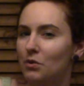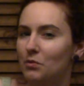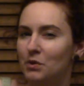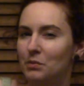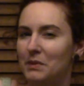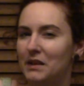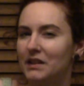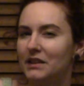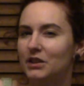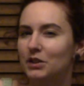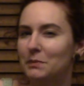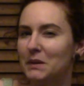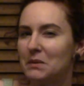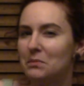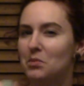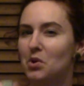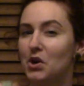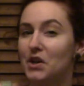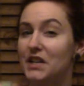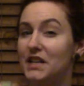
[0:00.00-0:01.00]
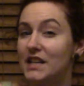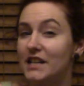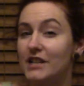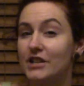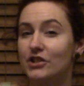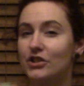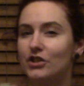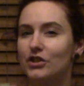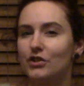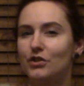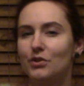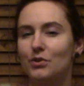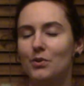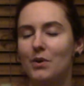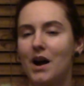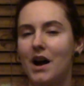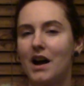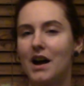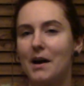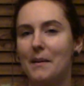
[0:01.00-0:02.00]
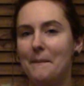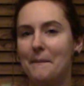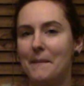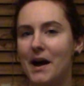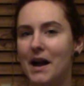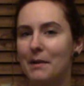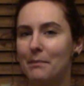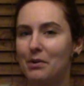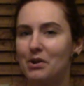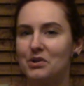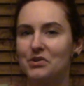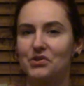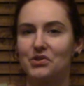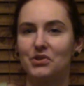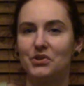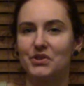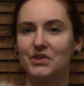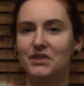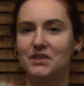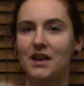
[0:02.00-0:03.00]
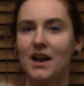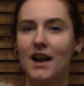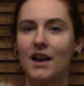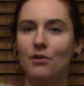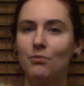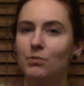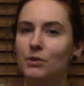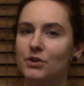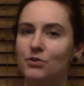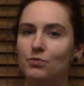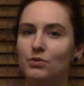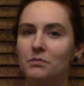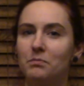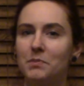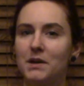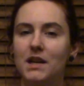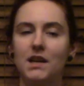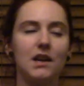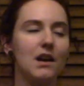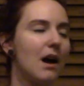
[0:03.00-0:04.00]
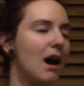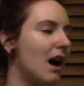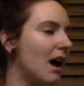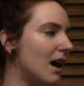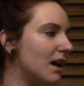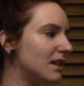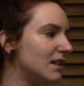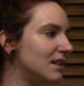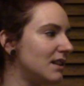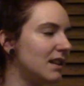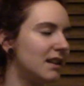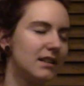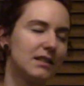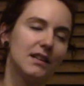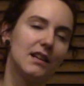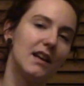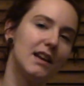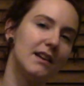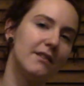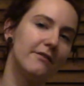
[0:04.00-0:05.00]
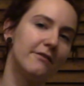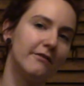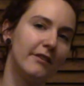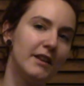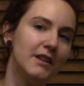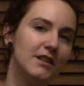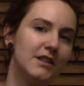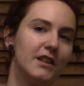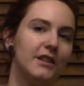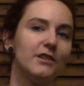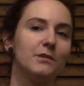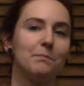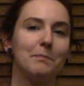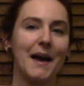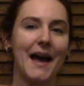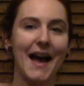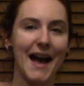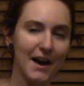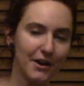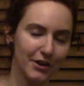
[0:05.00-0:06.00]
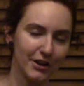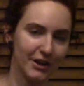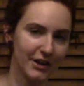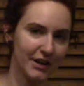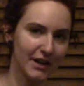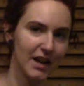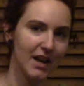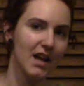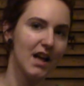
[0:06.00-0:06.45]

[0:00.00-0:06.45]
would be a little bit more niche to my personal style, which would be knit a vintage pattern.